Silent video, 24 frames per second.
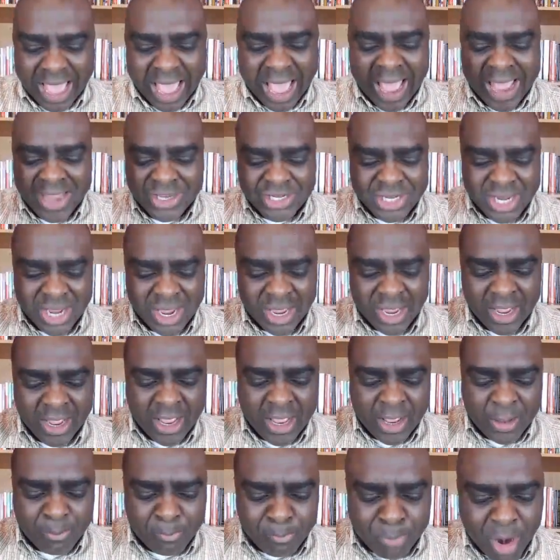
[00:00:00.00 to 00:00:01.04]
as a
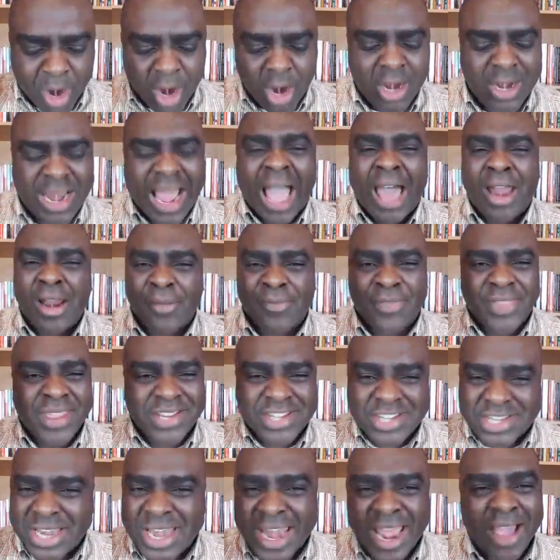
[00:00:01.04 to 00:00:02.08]
bird out of
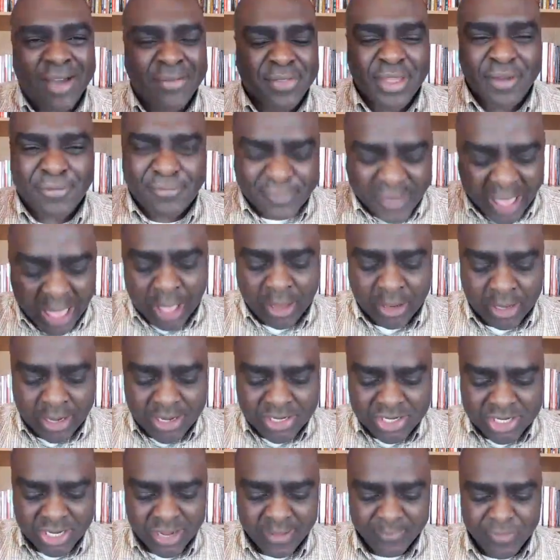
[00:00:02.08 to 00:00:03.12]
the snare of the
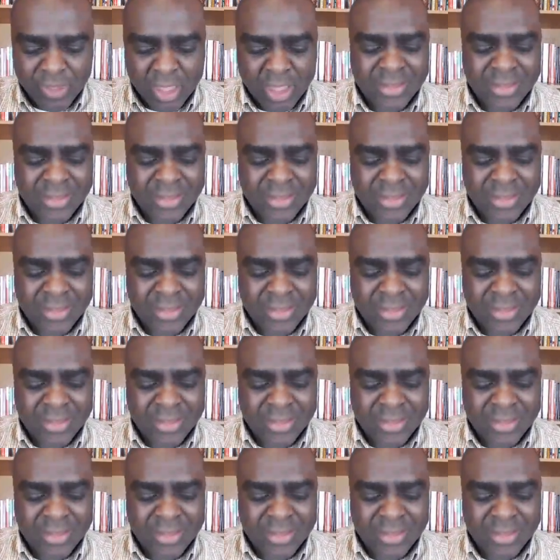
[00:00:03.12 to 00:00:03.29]
fowlers.